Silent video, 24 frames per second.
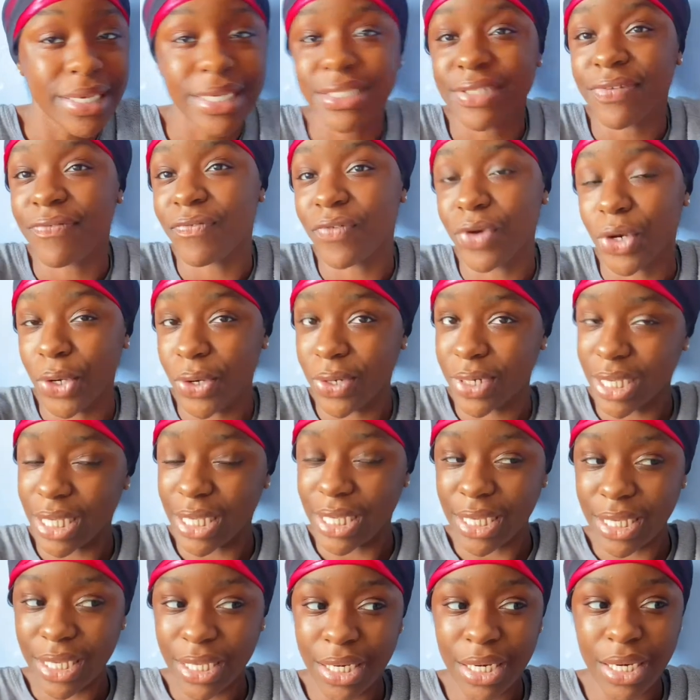is
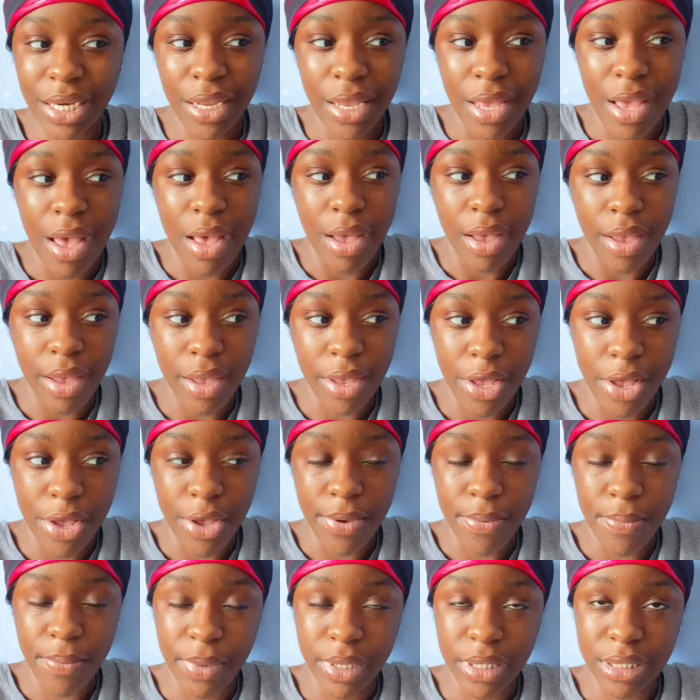vlogging.
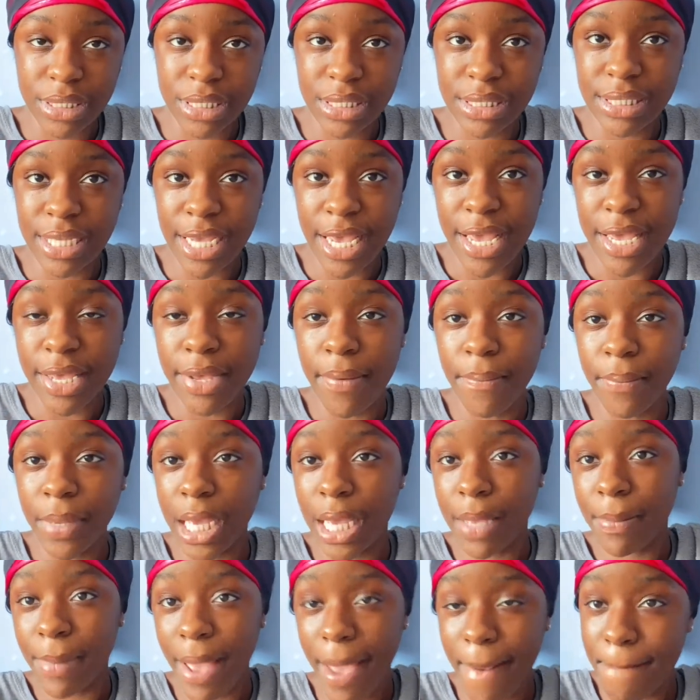Today me
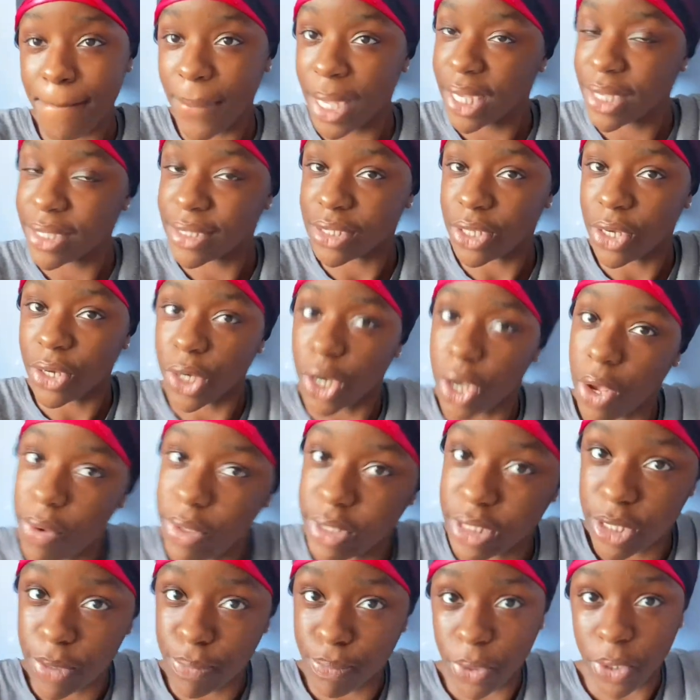and my mates are going
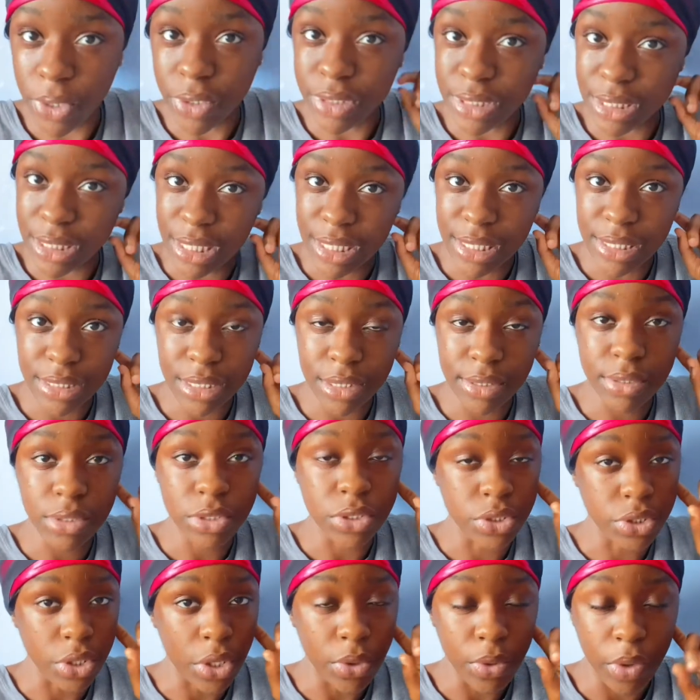to Bodean's in
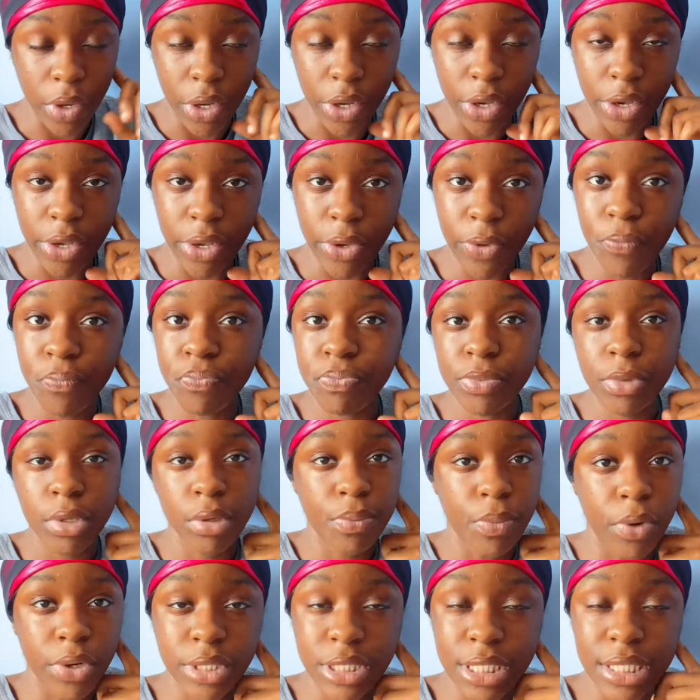Soho.
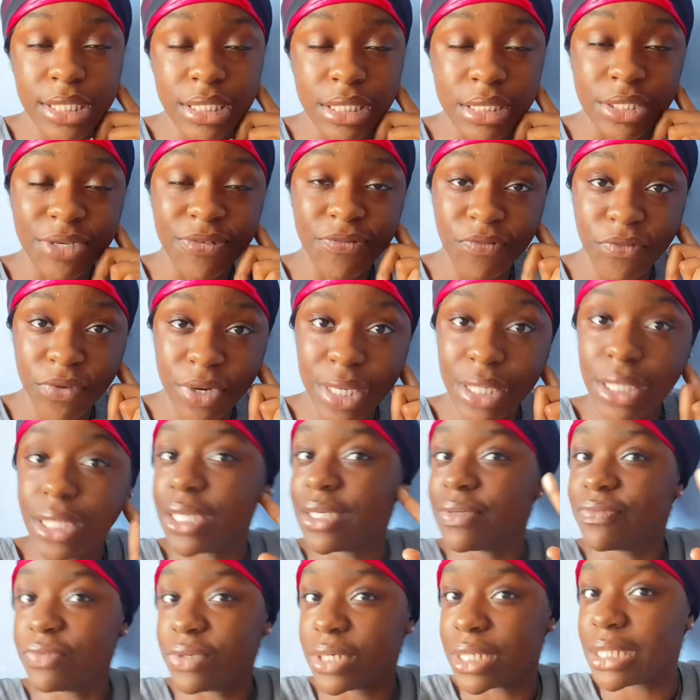Bodean's is a really,
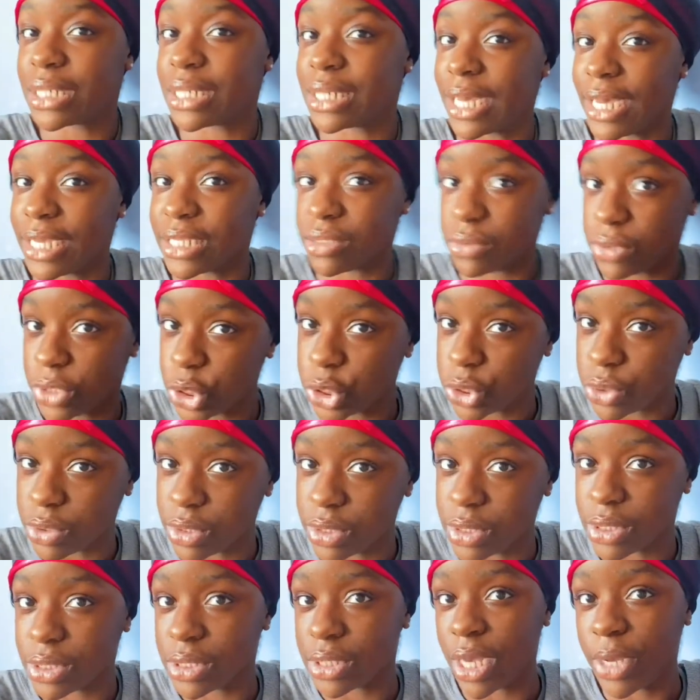really nice
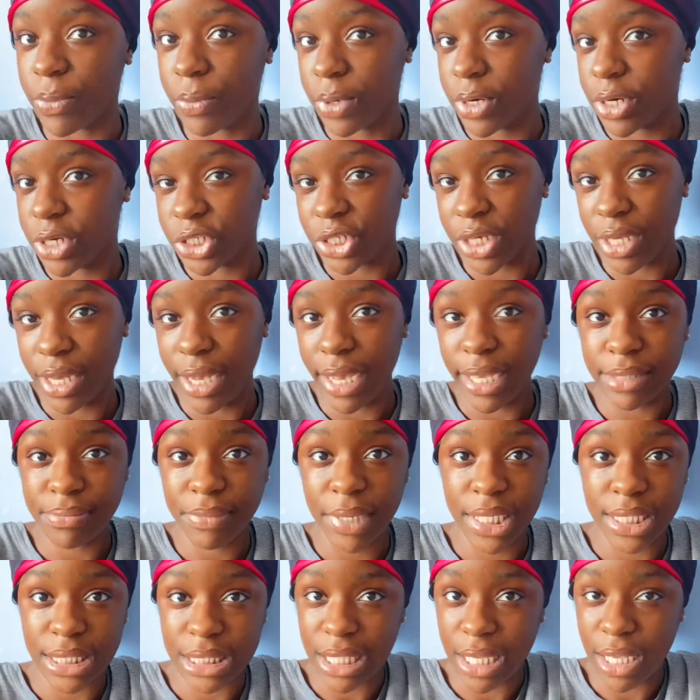restaurant. So I want to show you guys my
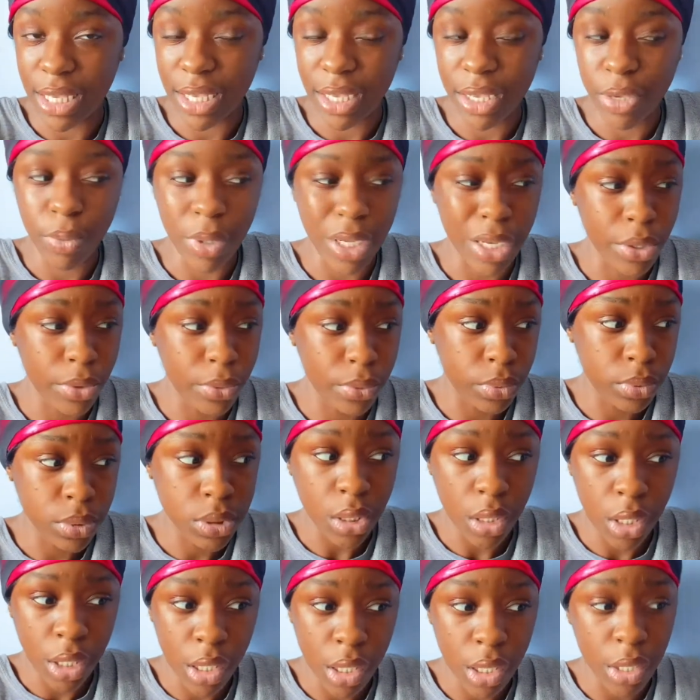day, what I
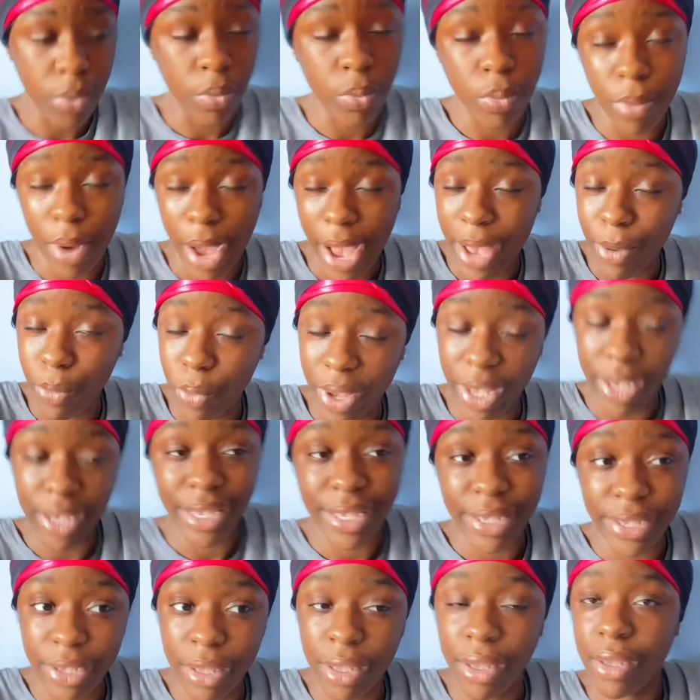order, what I
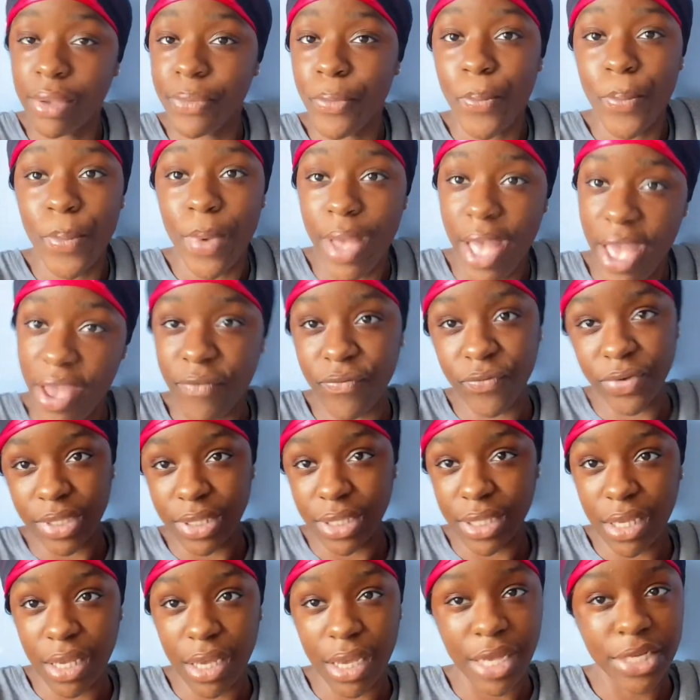wear,
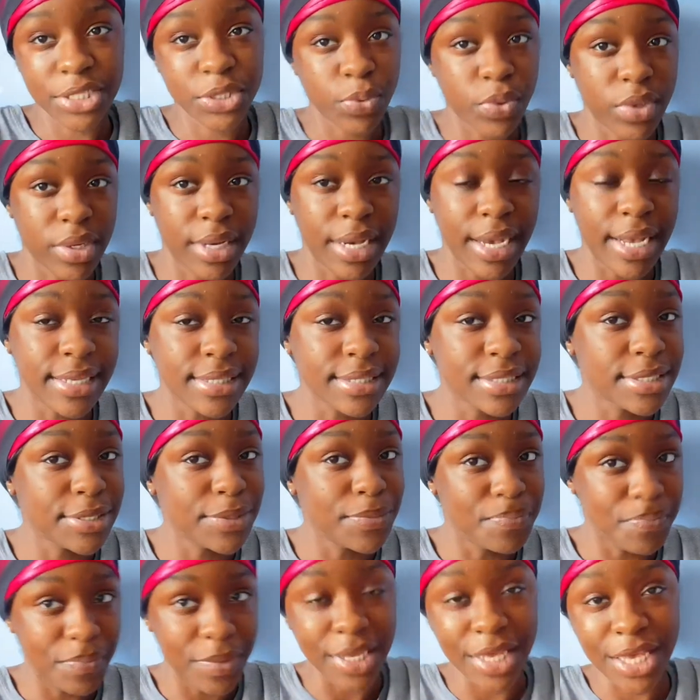everything. I just want you guys to
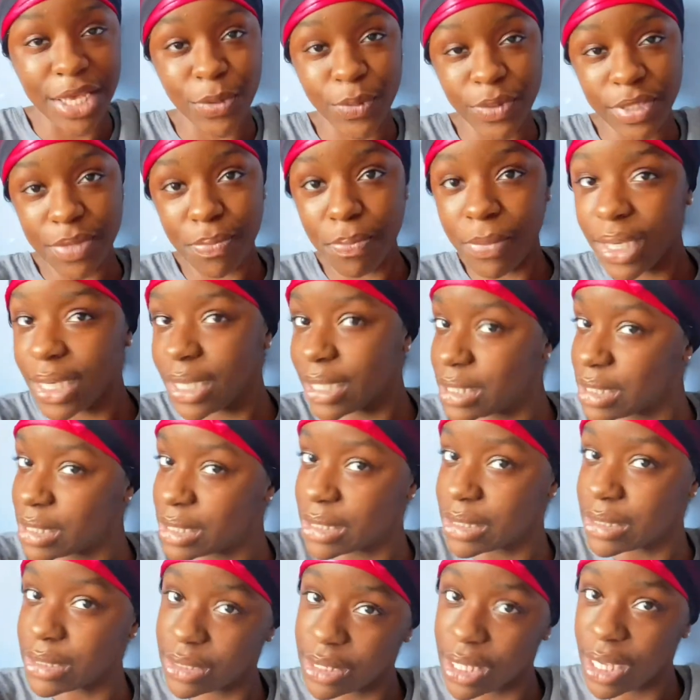be with me
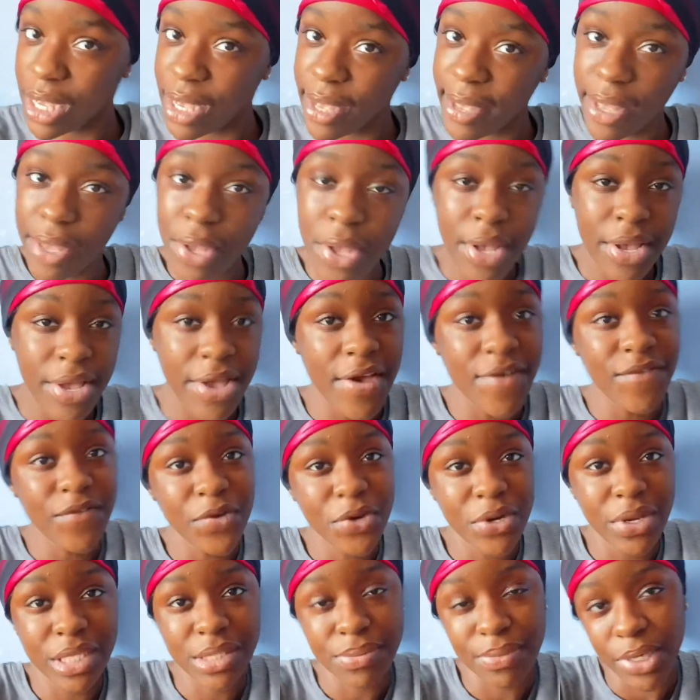today. If you're
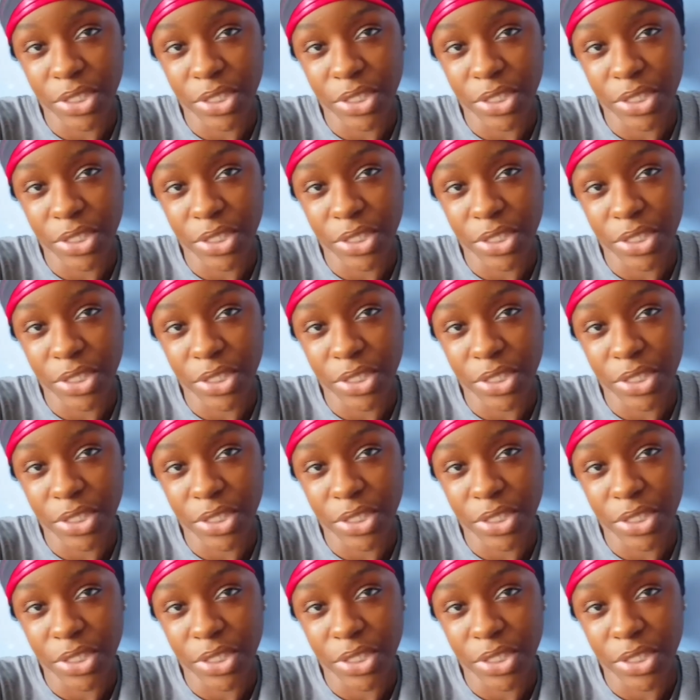new to my